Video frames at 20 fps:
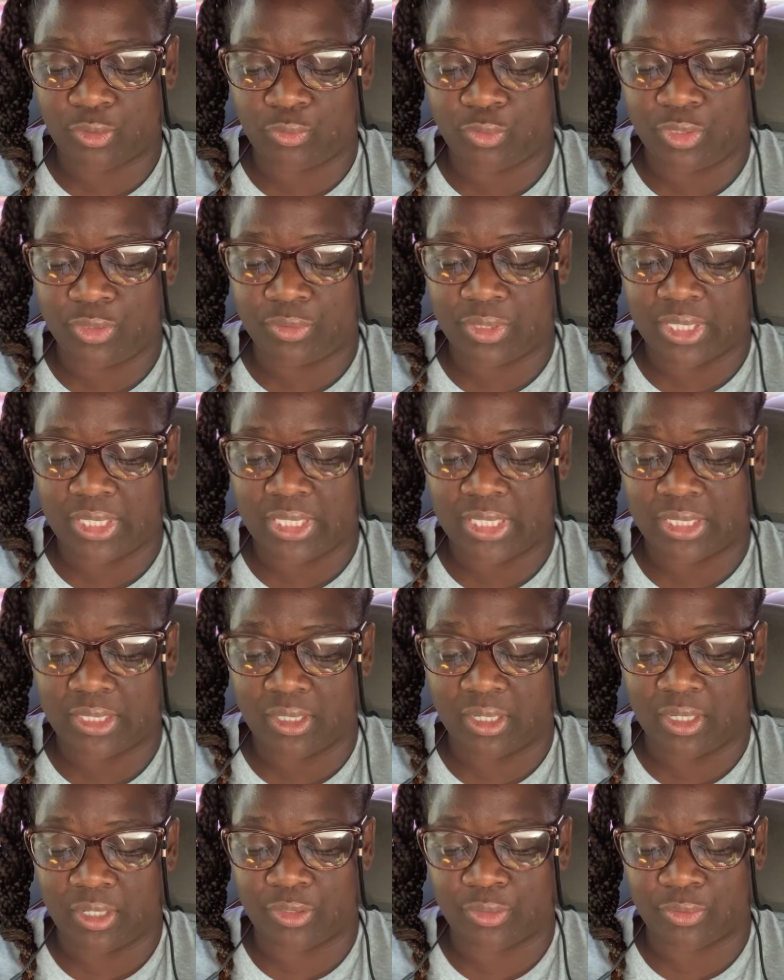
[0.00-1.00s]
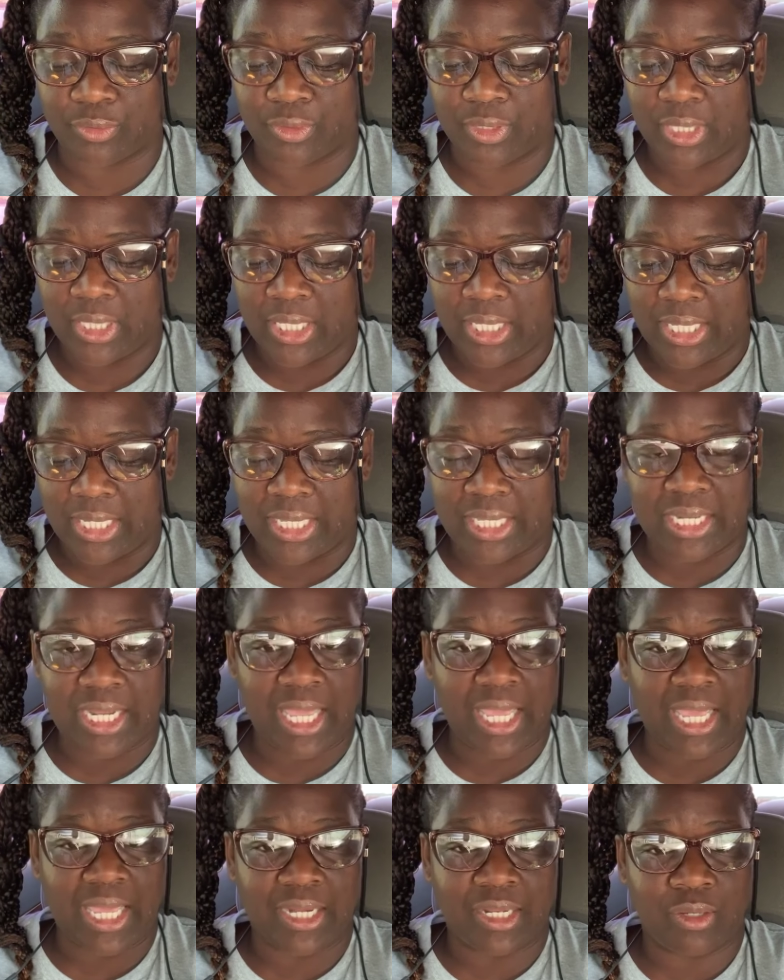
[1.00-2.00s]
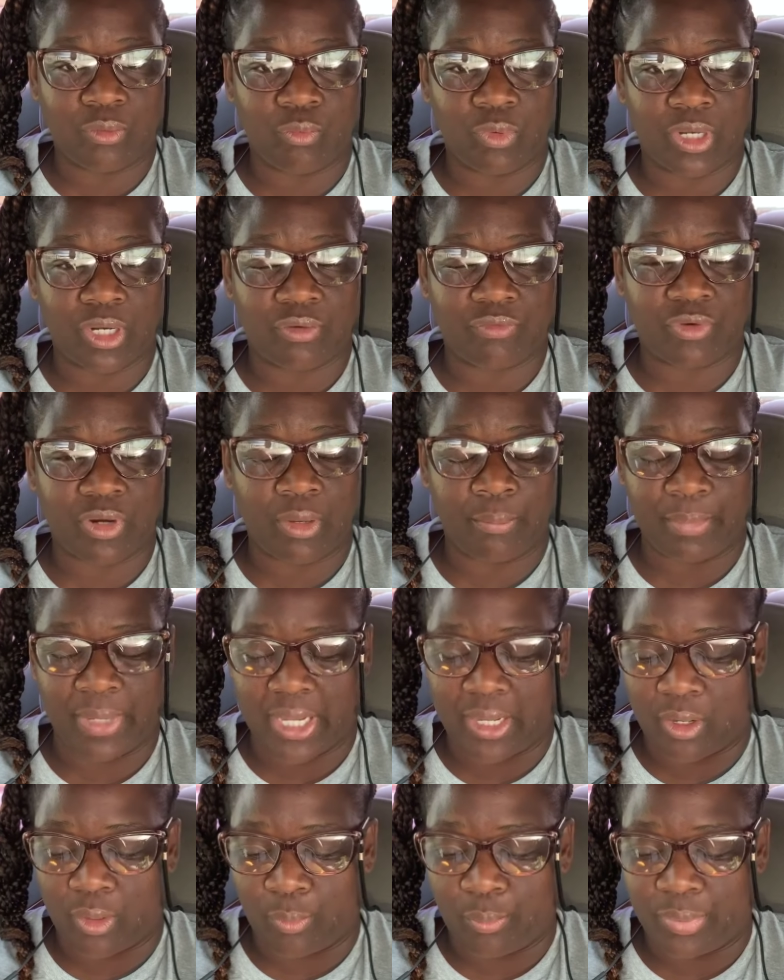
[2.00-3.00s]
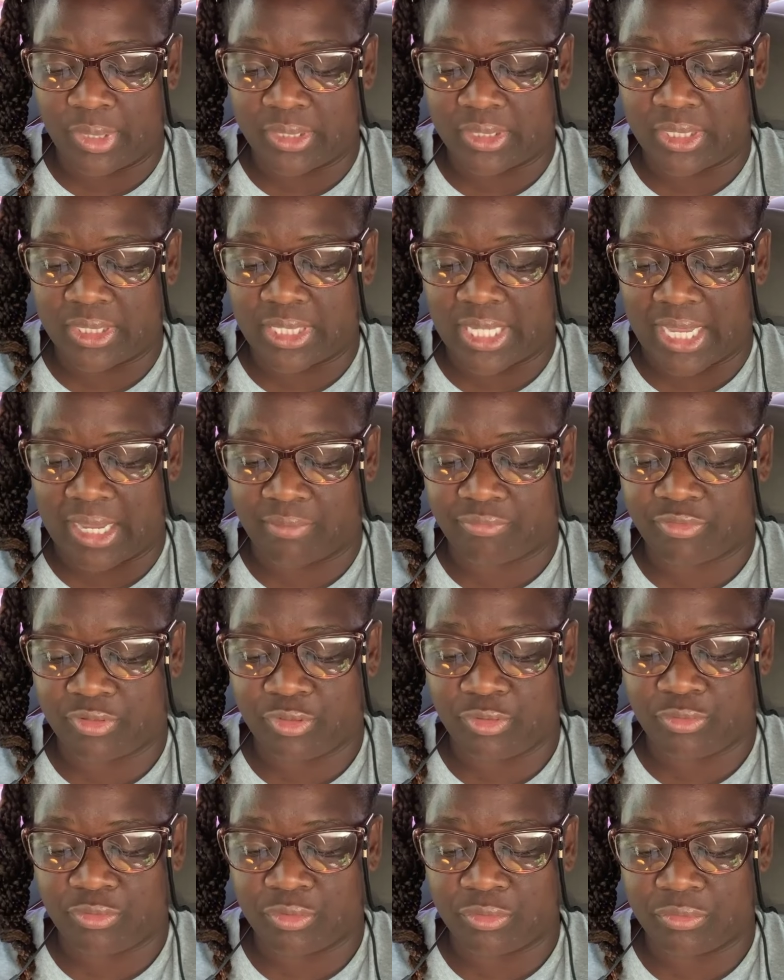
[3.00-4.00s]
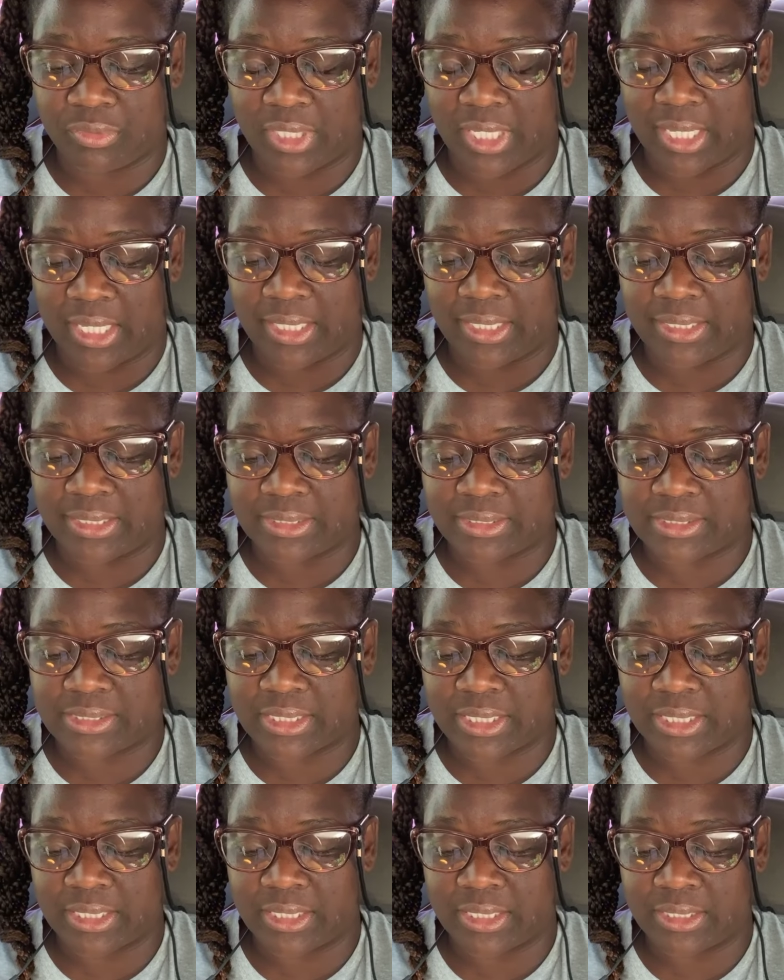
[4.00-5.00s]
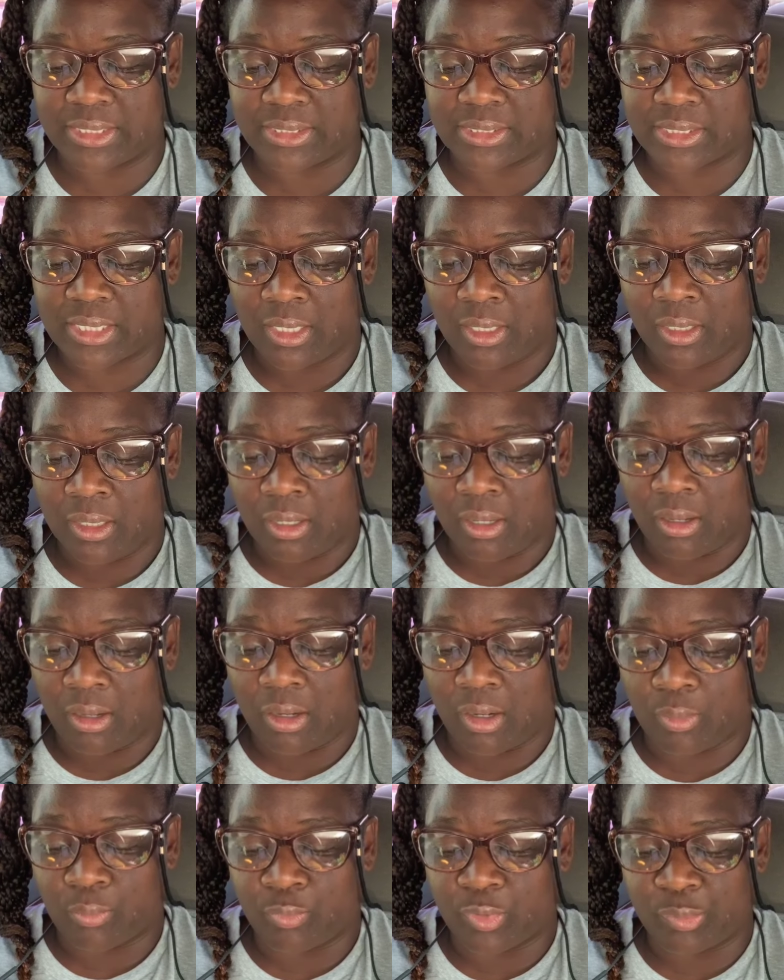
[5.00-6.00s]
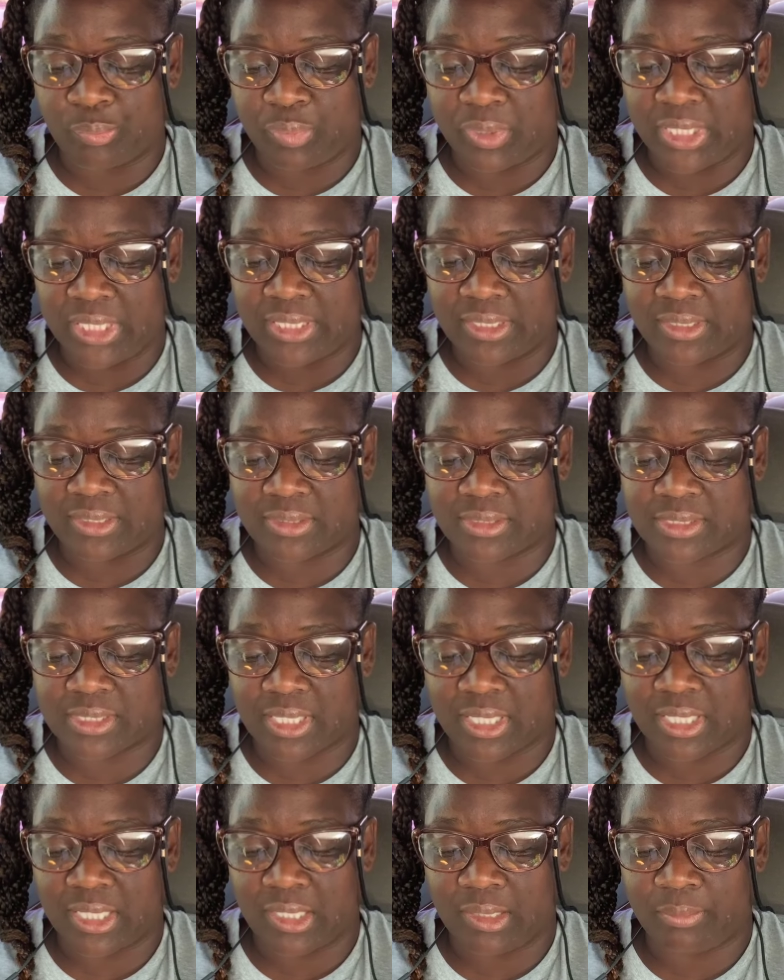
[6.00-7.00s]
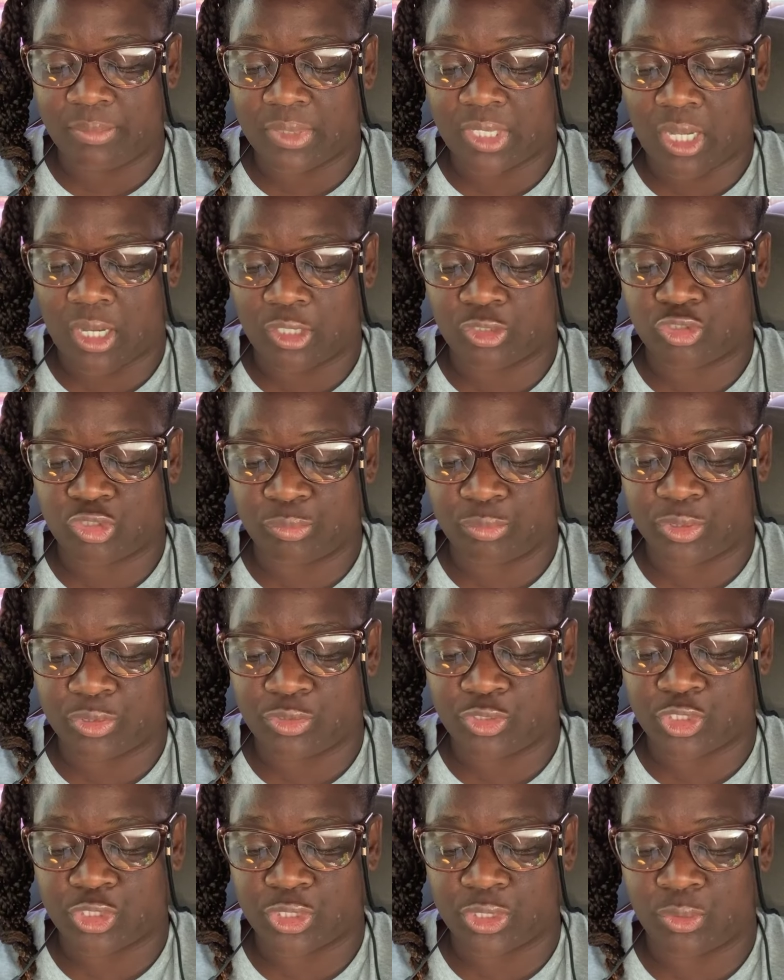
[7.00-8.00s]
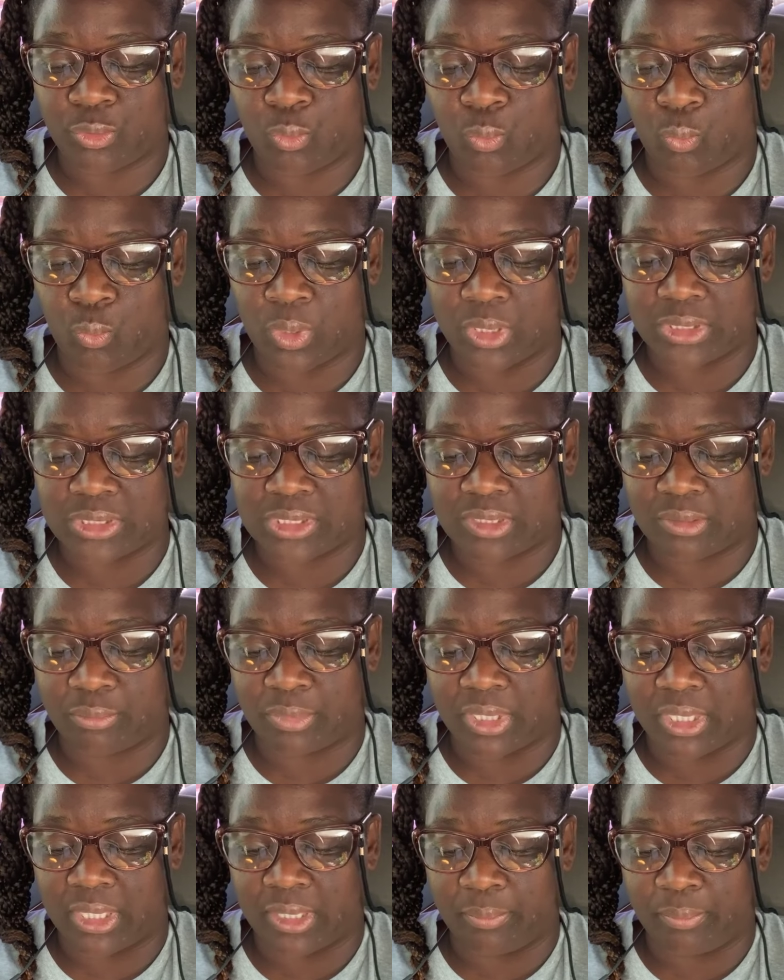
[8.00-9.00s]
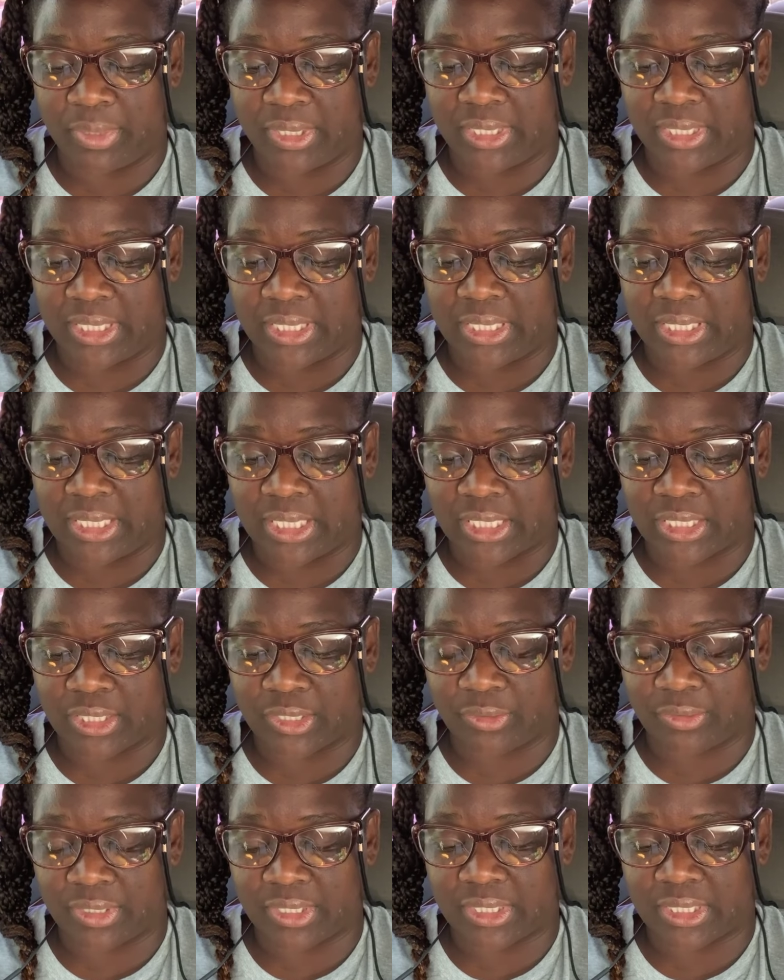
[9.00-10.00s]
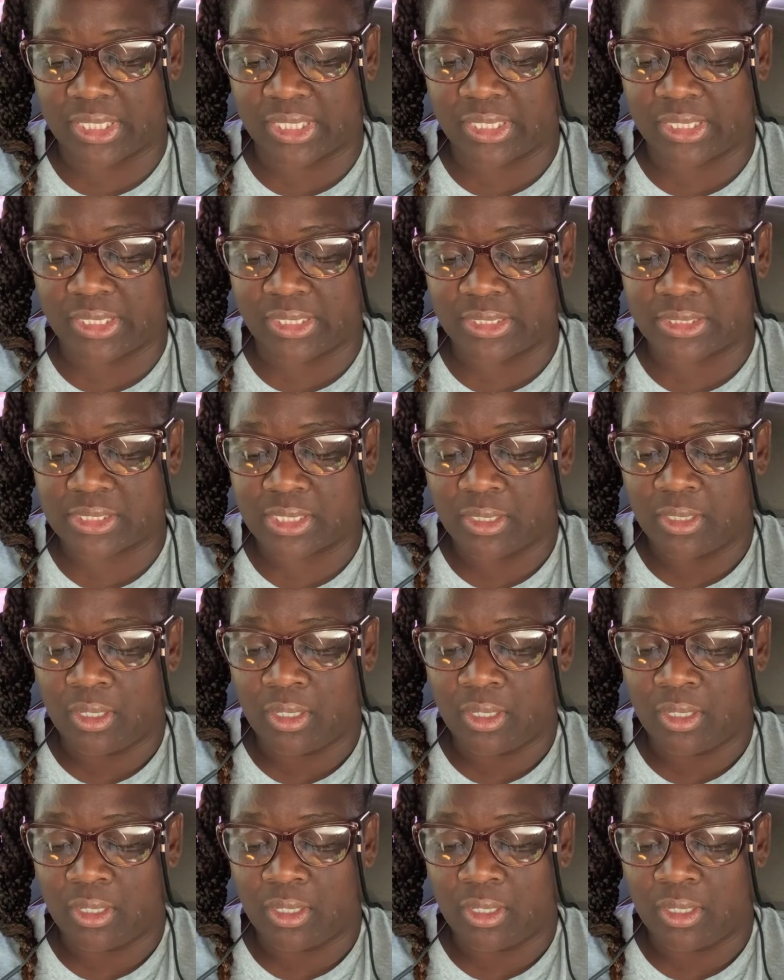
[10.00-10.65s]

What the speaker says: or you can hit other and add in whatever amount. But then after you do that, it says repeat this same contribution once a month beginning in 30 days.